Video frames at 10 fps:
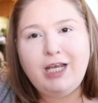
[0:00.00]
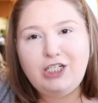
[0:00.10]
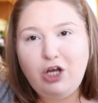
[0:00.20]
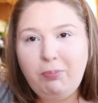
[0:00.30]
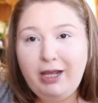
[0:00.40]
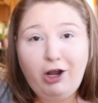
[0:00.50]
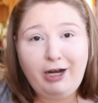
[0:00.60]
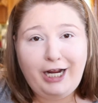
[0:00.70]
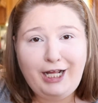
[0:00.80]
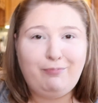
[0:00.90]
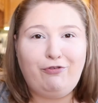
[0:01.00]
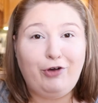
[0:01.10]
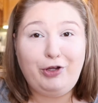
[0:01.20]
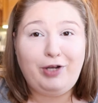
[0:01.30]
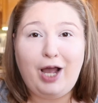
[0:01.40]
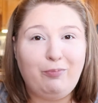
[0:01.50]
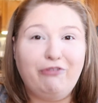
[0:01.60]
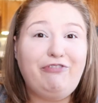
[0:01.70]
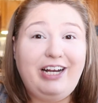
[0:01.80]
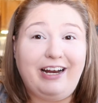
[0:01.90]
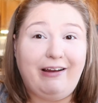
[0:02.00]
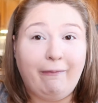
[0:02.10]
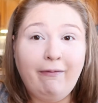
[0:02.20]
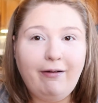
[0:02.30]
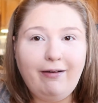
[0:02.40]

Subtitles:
Don't plan on eating before you come. We're feeding you.